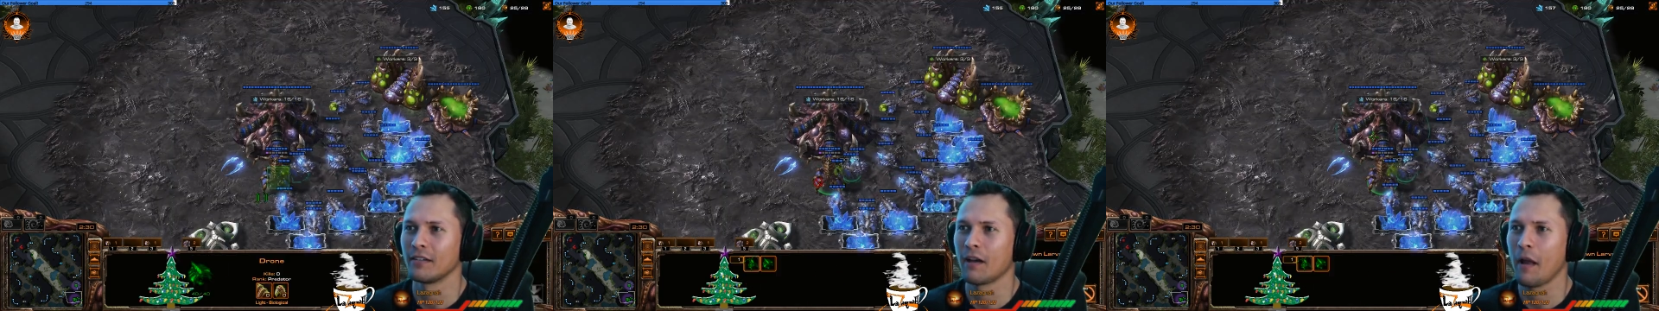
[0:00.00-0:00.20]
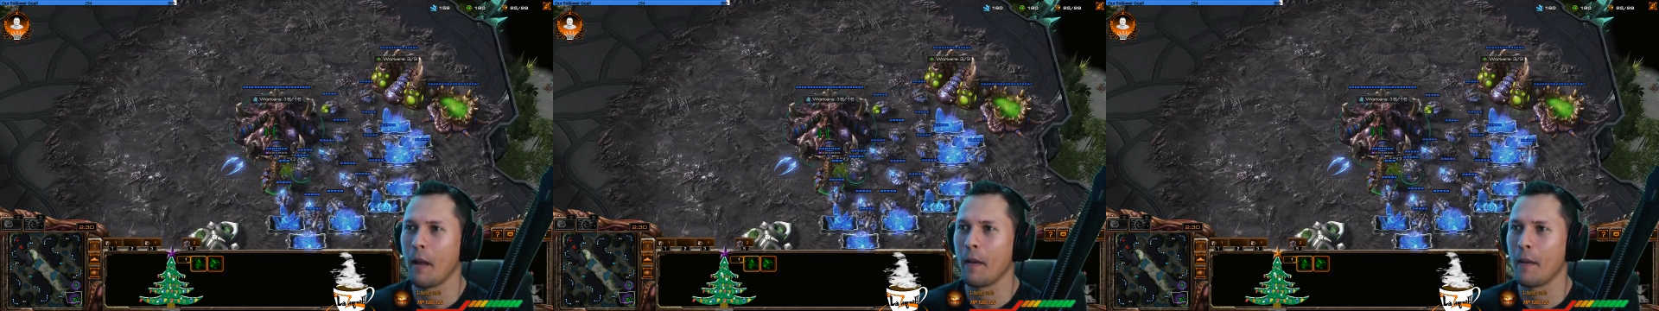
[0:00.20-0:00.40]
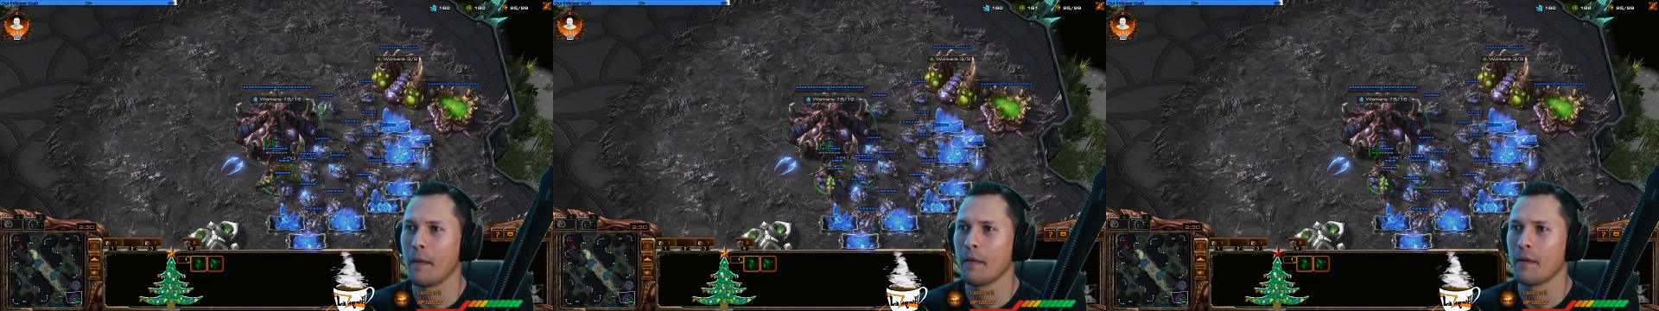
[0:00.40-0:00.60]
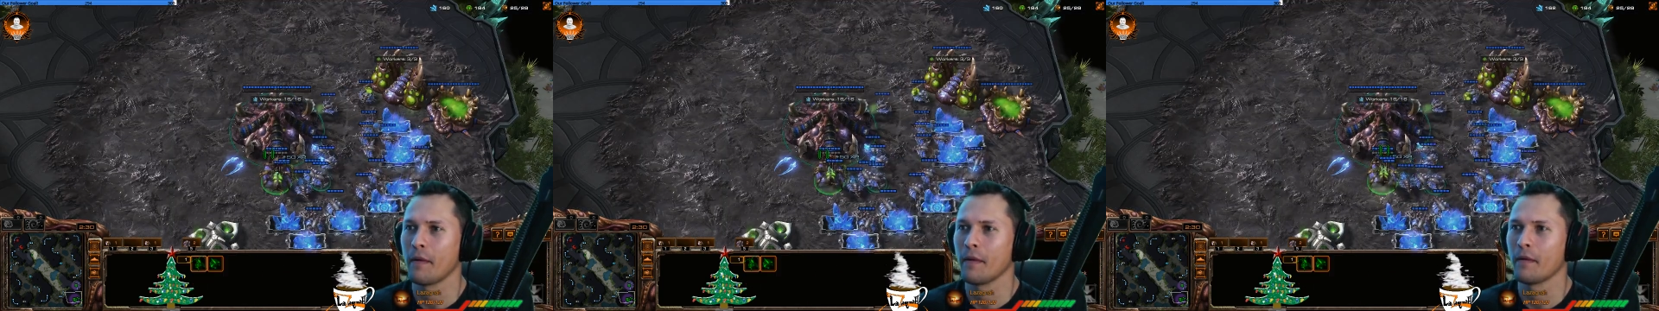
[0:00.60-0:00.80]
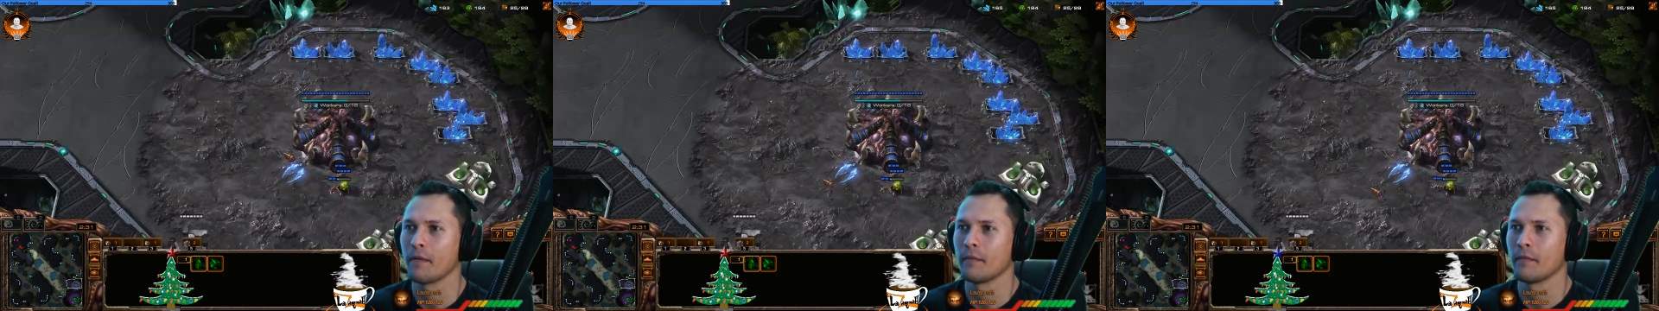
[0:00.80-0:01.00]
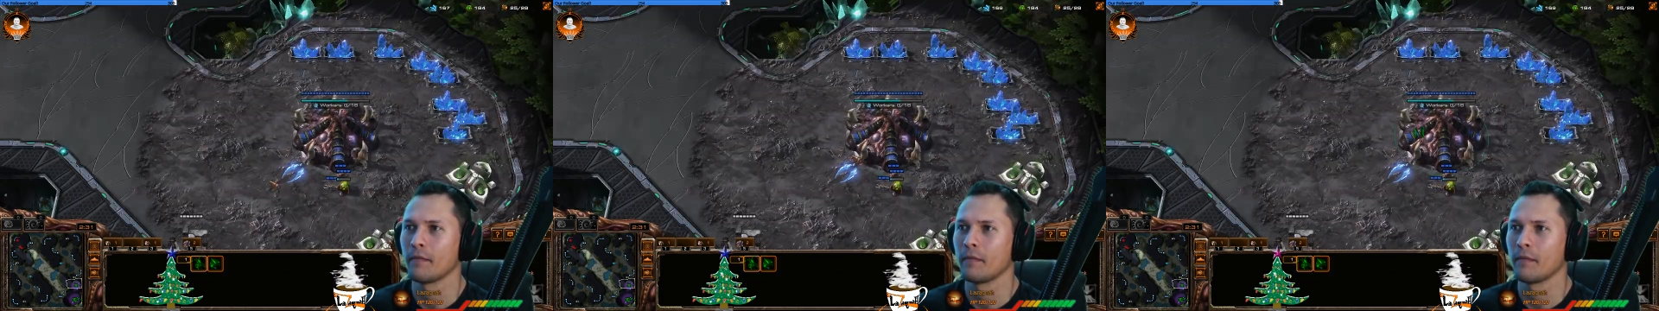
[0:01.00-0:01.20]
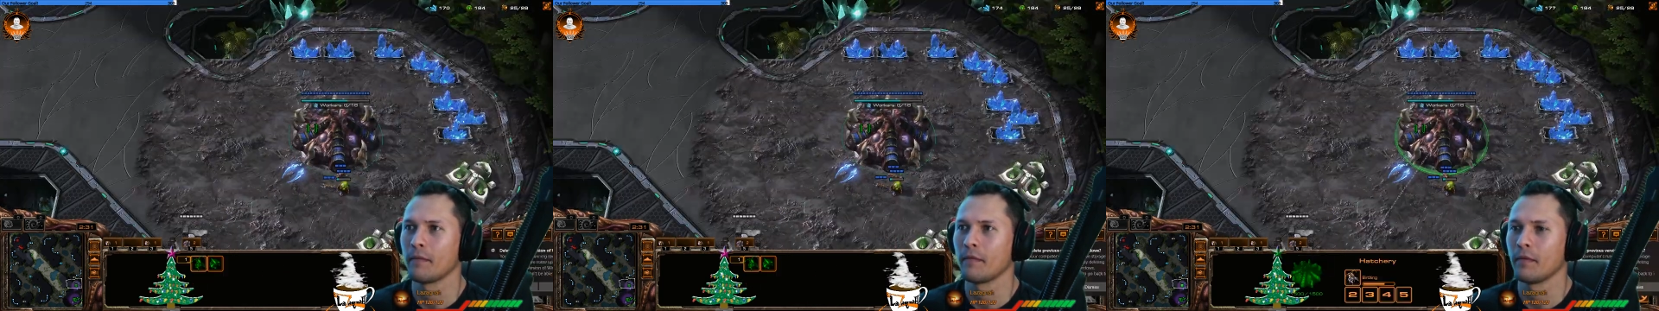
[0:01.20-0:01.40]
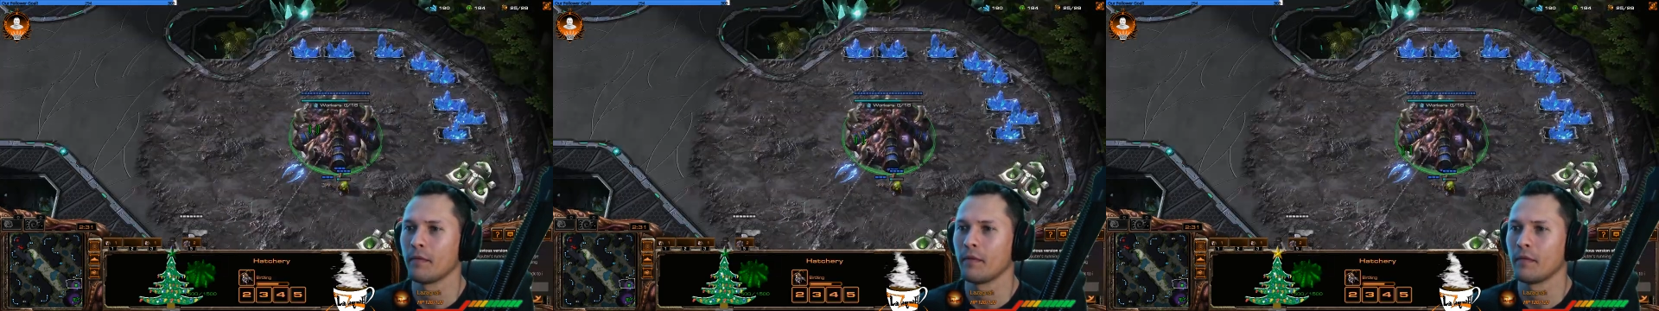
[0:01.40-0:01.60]

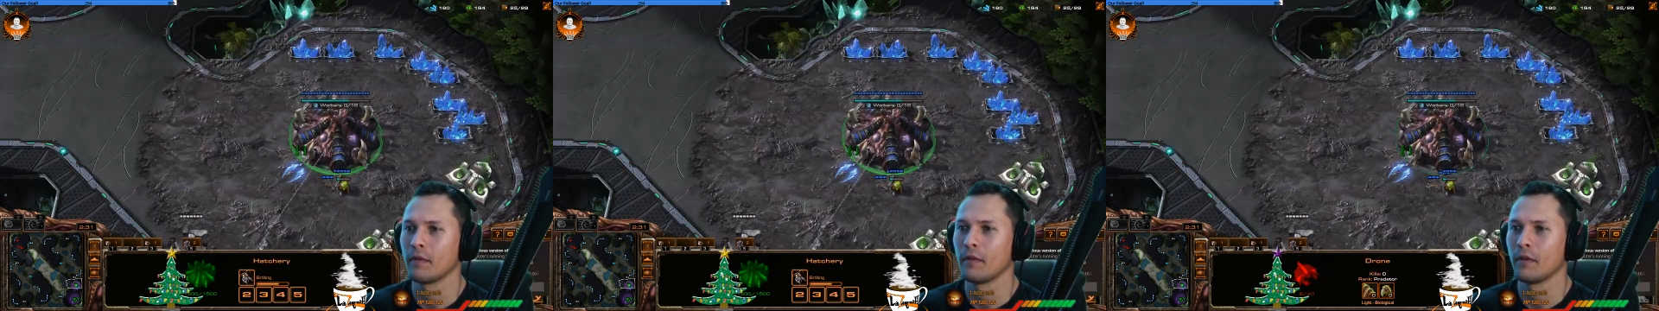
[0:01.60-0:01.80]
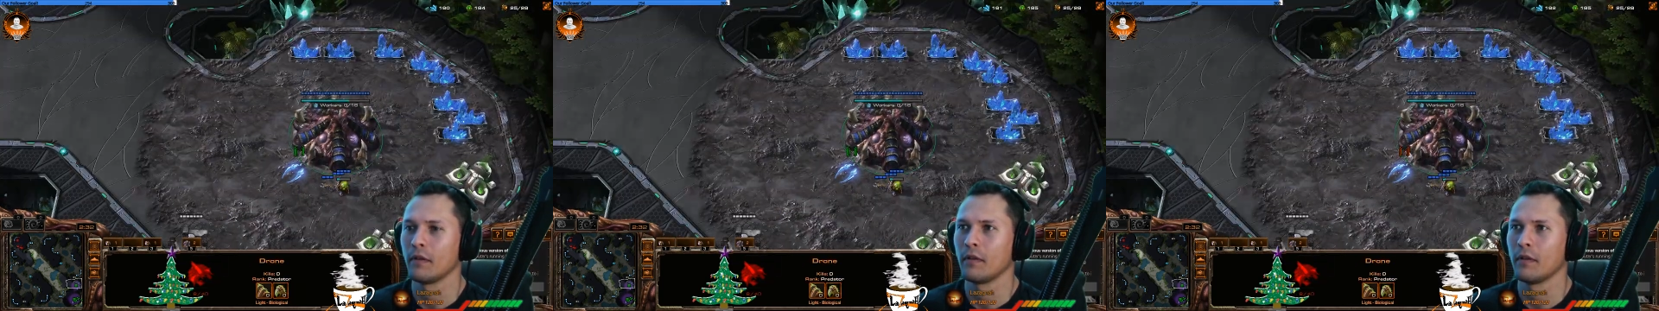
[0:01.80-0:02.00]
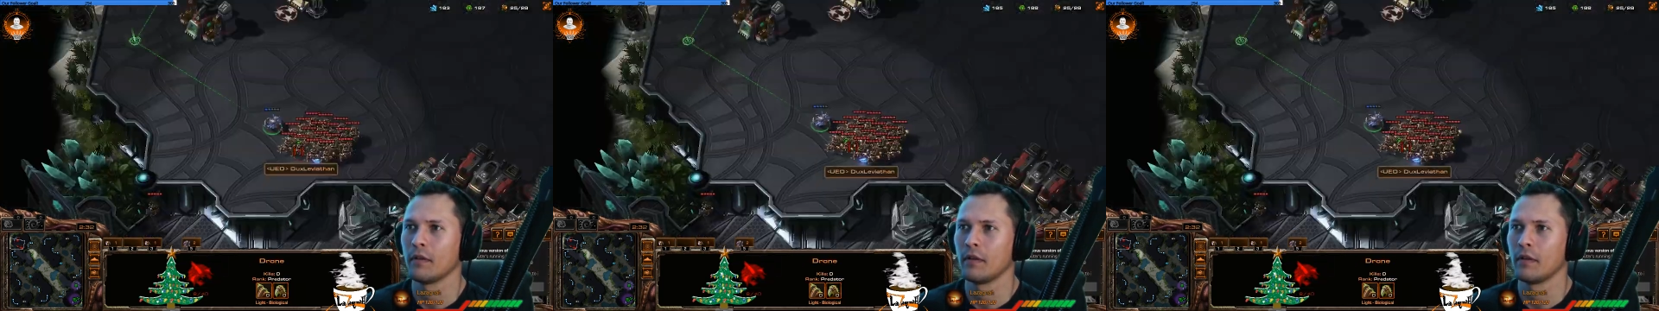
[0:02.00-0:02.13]
Nobody speaks.